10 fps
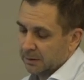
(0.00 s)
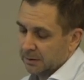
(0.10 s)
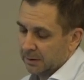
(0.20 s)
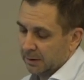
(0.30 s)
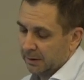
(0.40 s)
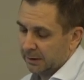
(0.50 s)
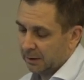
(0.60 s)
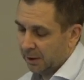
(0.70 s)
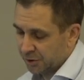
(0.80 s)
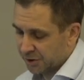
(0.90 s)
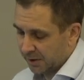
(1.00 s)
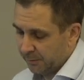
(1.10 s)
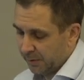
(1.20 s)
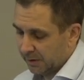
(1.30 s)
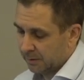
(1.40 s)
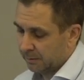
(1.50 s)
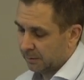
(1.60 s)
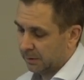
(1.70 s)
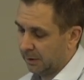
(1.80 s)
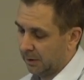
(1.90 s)
the largest impact,
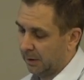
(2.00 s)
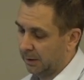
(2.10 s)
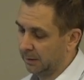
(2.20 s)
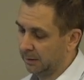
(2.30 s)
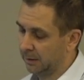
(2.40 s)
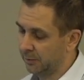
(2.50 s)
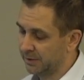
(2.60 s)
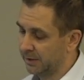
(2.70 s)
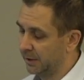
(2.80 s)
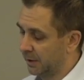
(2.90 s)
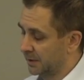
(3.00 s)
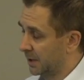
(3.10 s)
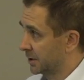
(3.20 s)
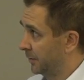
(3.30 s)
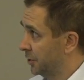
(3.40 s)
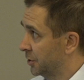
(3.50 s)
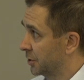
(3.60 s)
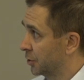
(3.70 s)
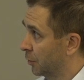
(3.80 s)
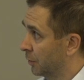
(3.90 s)
and here is greenhouse gas emissions,
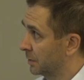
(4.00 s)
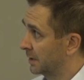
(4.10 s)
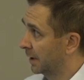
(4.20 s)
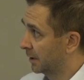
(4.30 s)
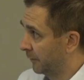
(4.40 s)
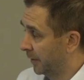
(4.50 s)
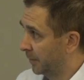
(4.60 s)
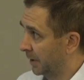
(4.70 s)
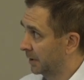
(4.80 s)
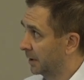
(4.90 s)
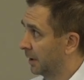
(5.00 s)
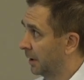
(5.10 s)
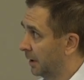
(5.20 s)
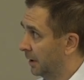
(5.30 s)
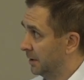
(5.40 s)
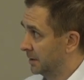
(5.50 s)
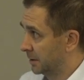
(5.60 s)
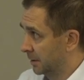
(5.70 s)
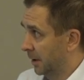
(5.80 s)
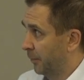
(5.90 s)
so negative impact is
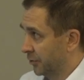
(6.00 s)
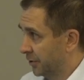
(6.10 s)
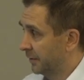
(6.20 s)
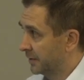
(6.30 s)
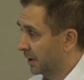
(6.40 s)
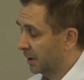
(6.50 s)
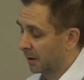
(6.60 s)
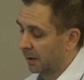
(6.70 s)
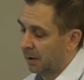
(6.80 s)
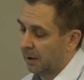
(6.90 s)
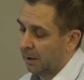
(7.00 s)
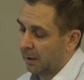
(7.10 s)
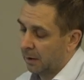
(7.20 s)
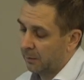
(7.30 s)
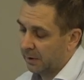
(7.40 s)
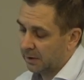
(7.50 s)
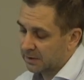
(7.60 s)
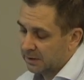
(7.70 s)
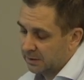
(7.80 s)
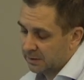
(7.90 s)
a positive thing. We can
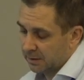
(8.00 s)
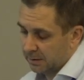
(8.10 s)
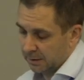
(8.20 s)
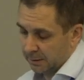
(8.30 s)
see that